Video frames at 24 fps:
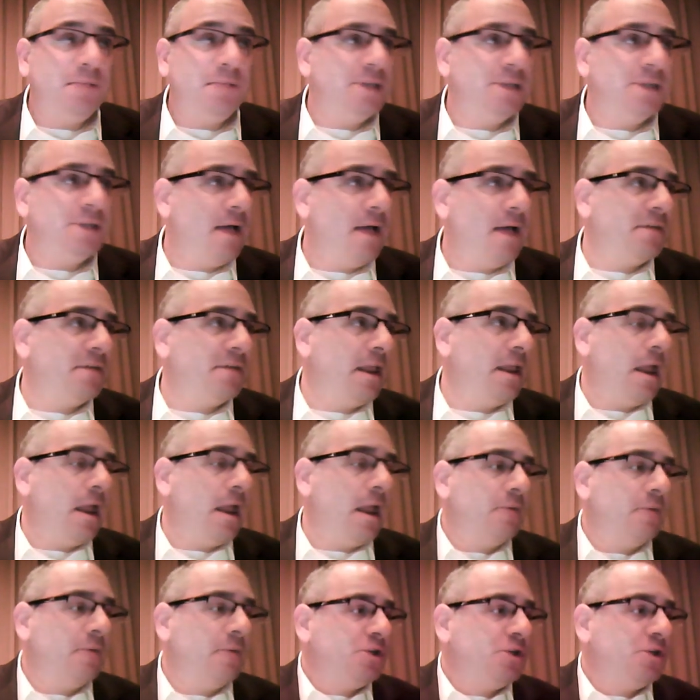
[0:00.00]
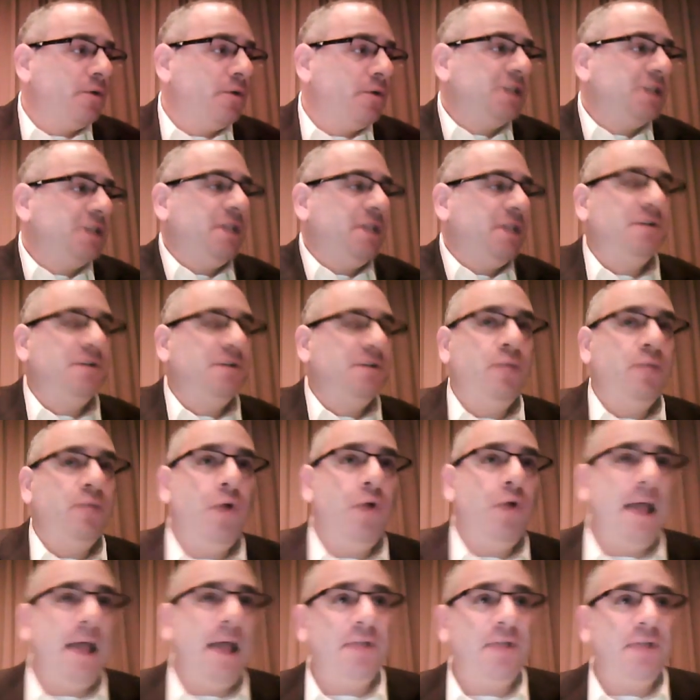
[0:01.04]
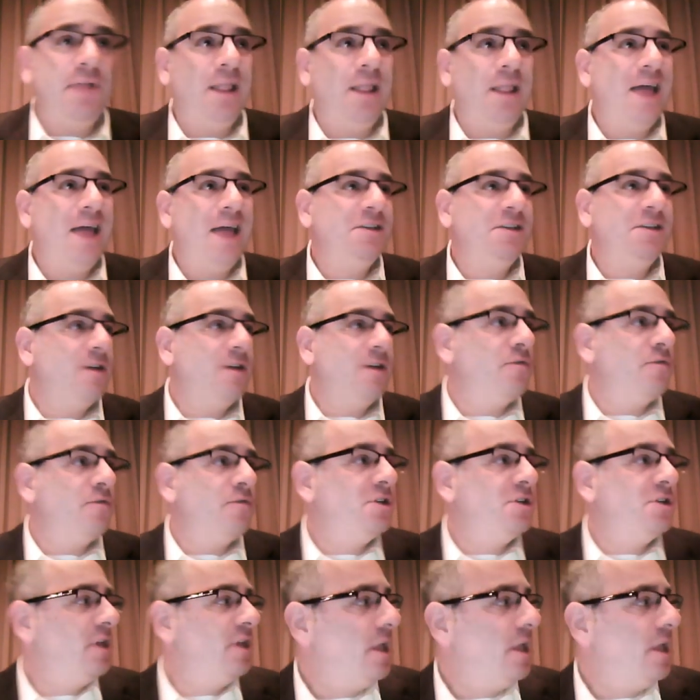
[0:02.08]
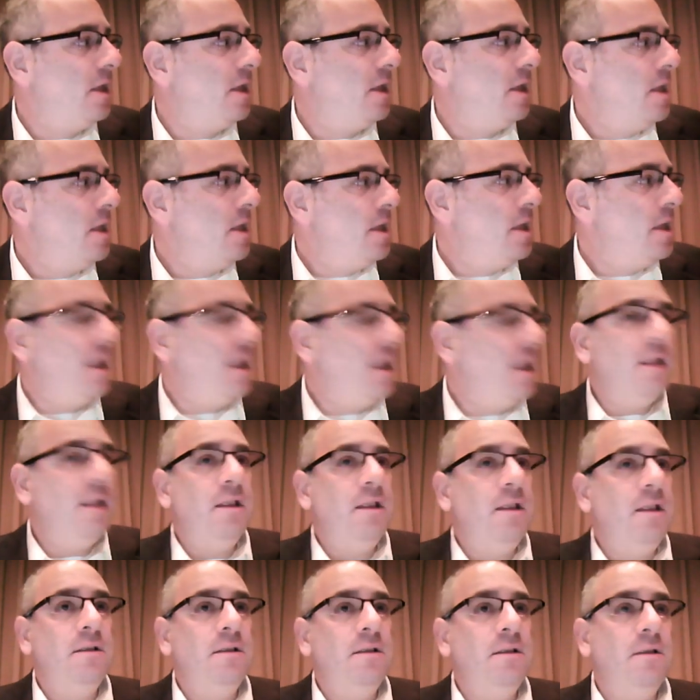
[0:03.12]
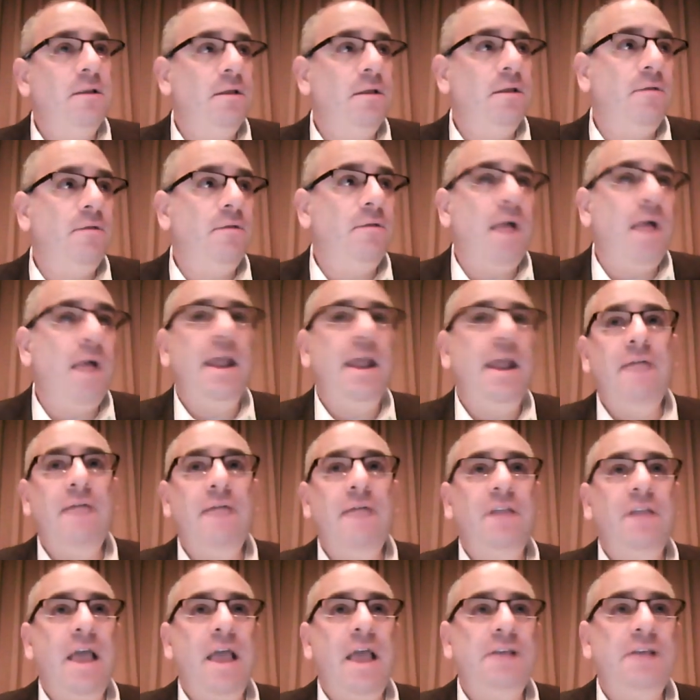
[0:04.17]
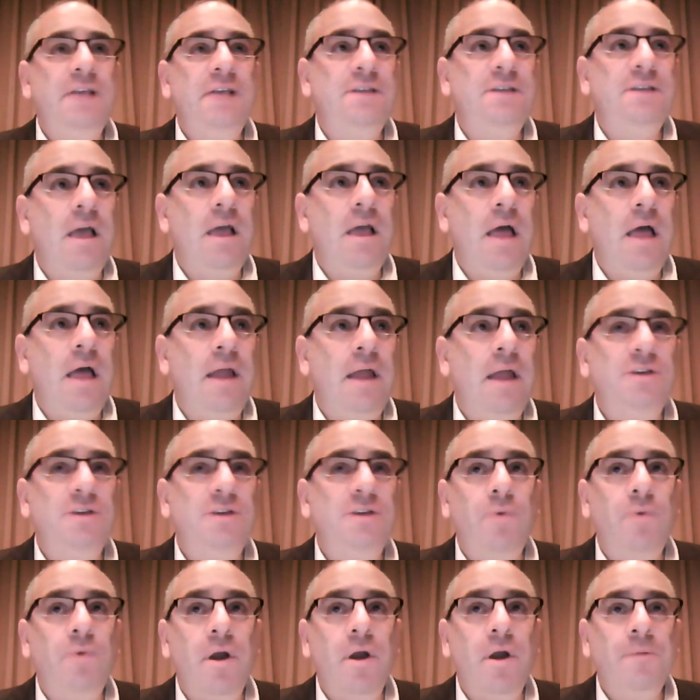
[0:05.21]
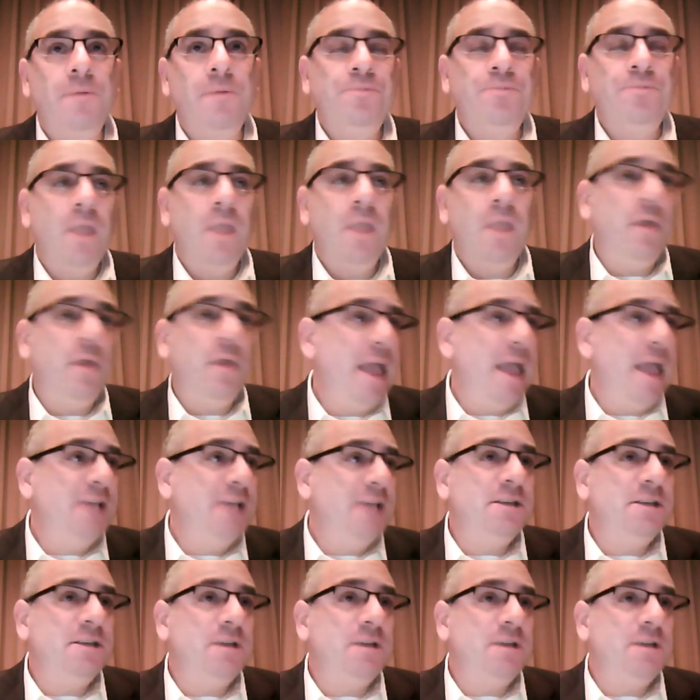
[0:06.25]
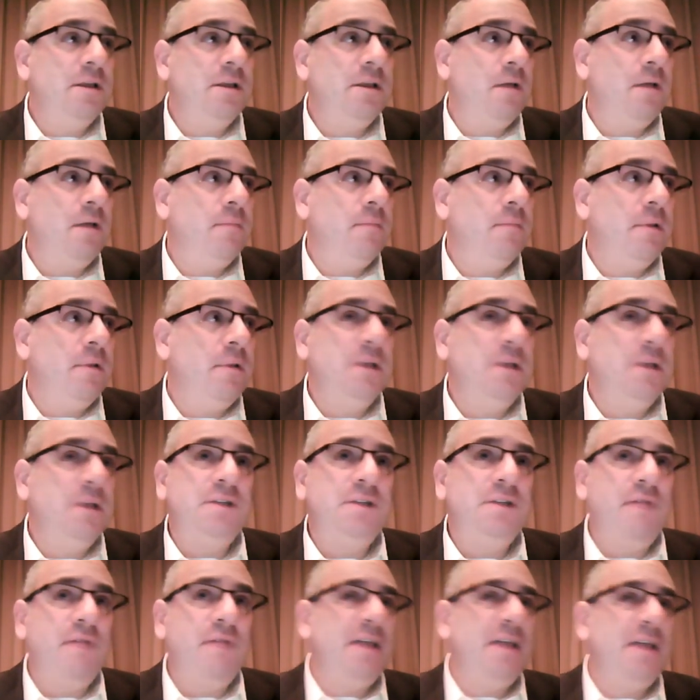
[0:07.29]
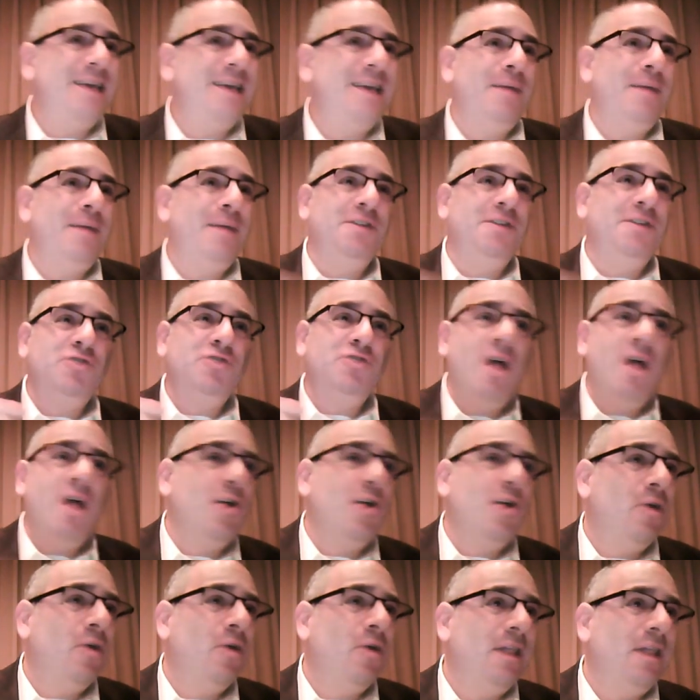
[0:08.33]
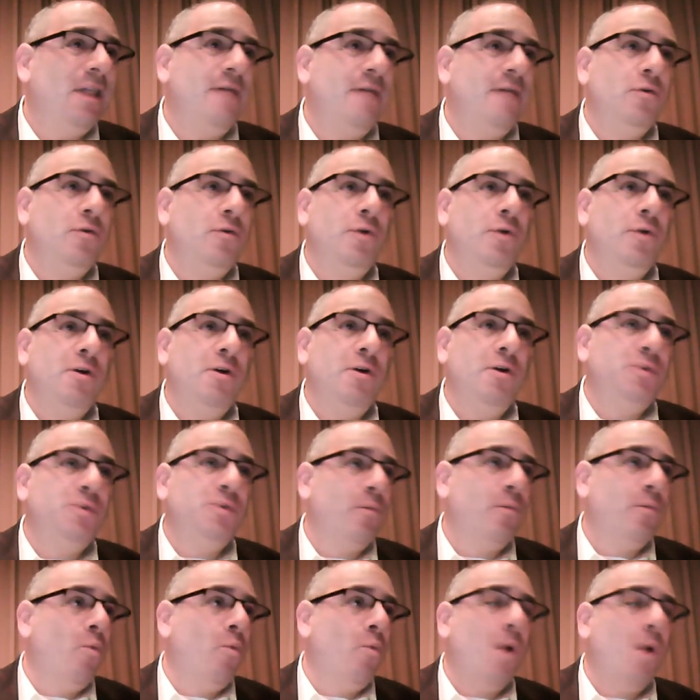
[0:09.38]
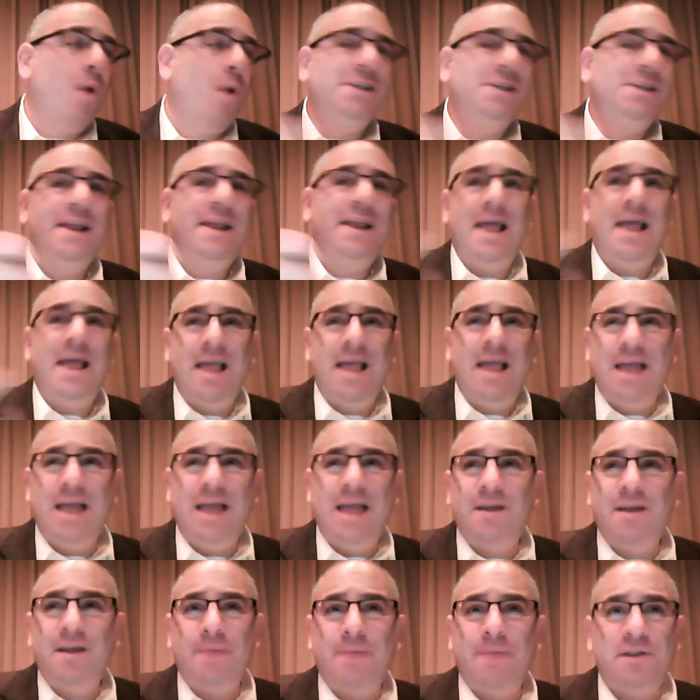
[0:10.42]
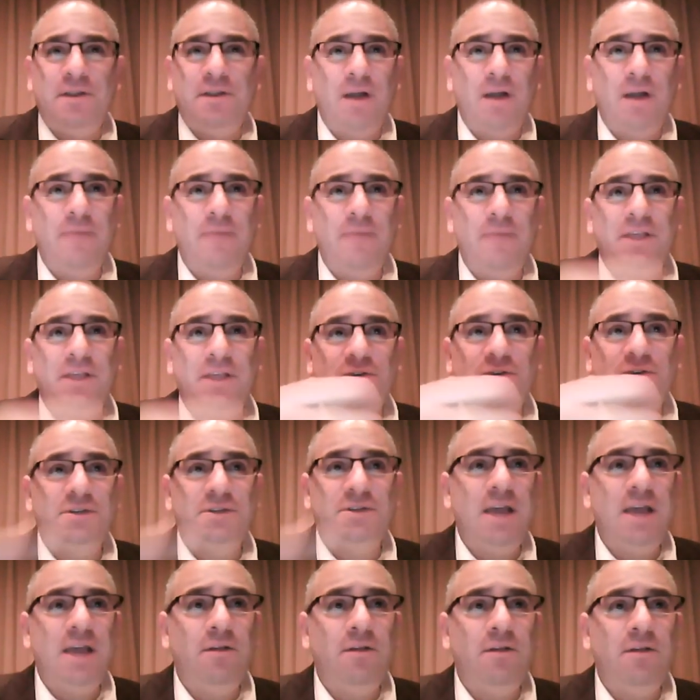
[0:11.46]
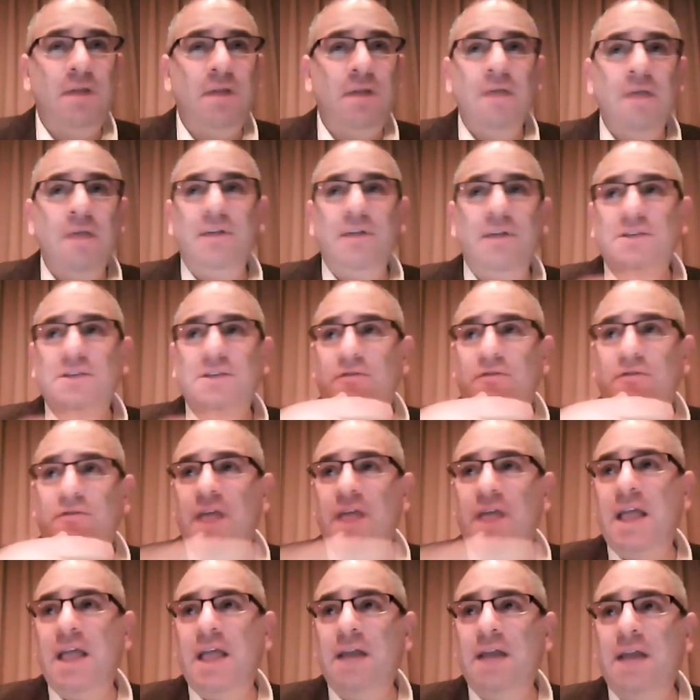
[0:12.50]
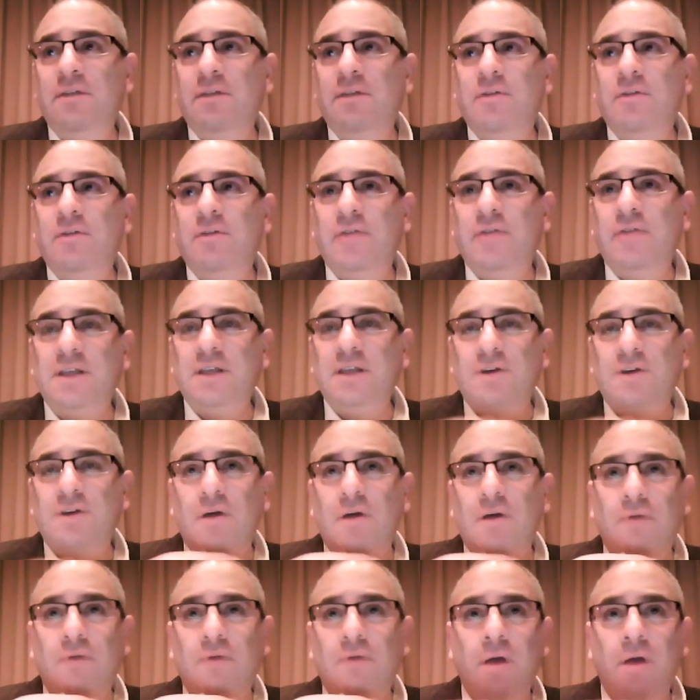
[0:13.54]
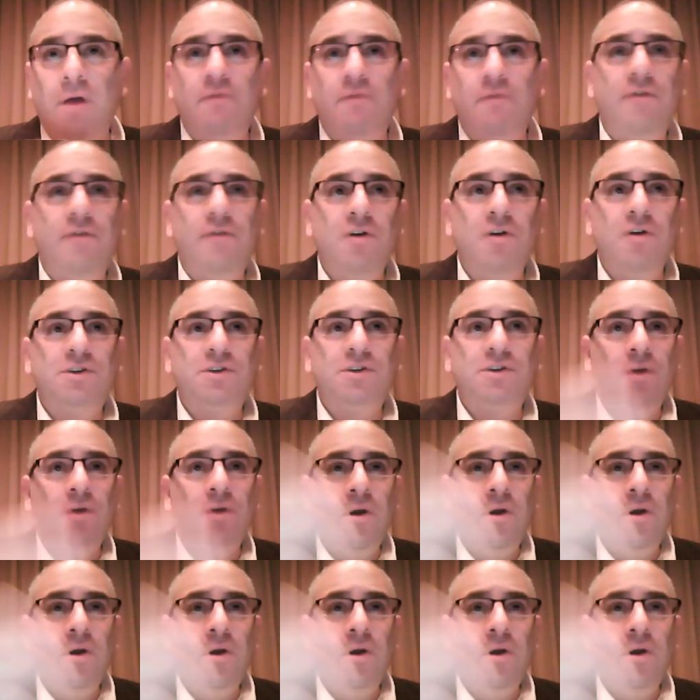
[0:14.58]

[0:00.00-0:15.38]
themselves, and I'm sure that Steve's going to point out that a lot of the stuff we're seeing in the Wright Haven case and elsewhere, the cases, it's stuff that is happening at the trial court level. Who knows what's going to end up by the time things are settled, things are vacated, things are reversed